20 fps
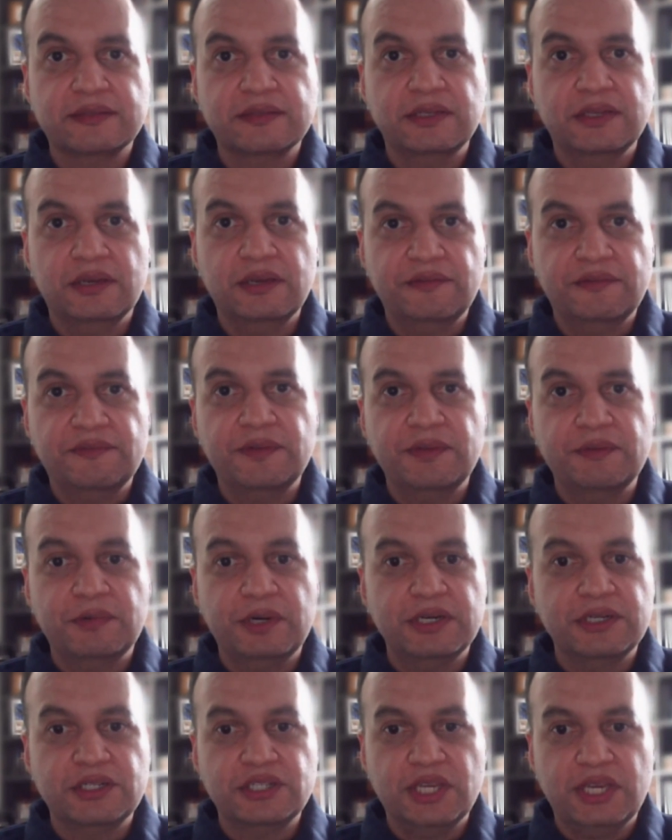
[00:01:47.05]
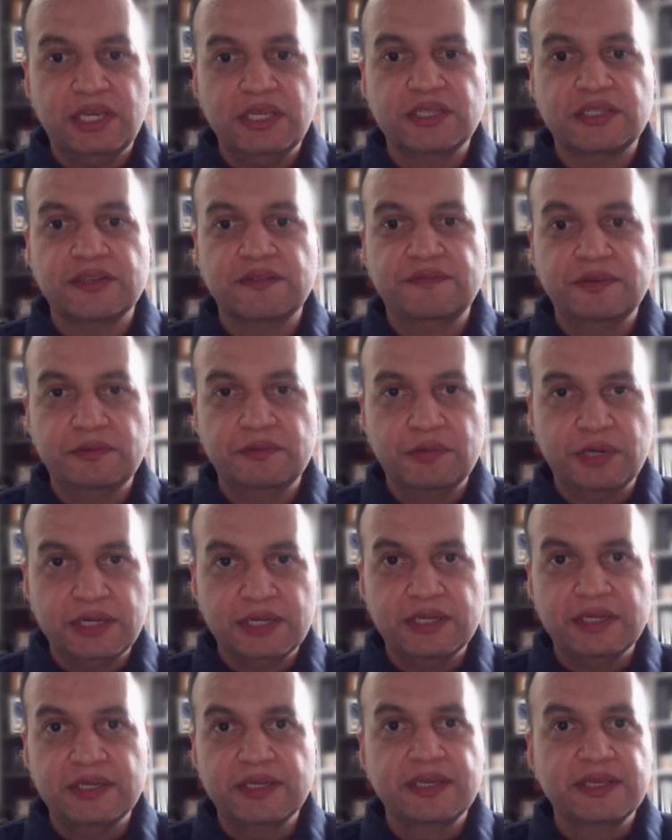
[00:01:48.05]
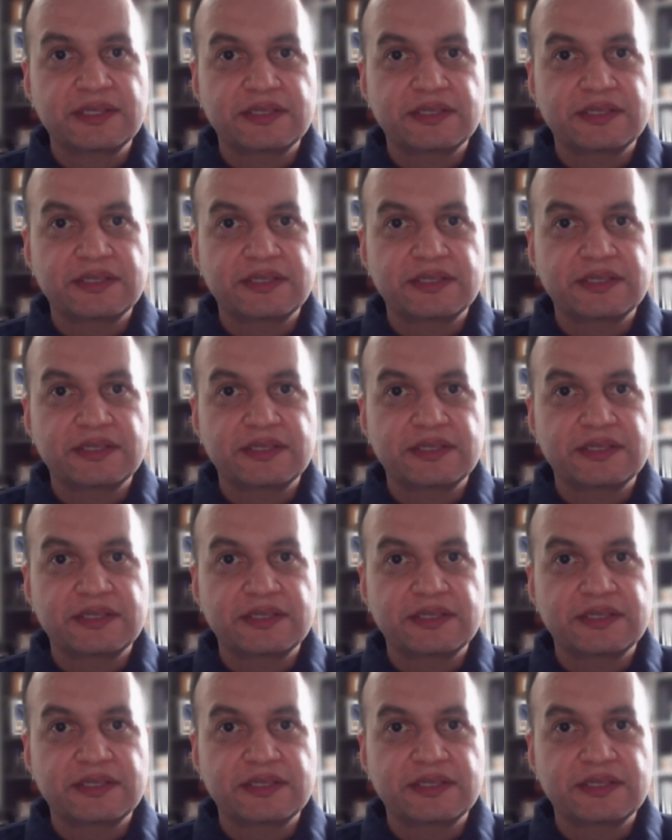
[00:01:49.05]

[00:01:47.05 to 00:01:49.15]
If we want to change, if we want to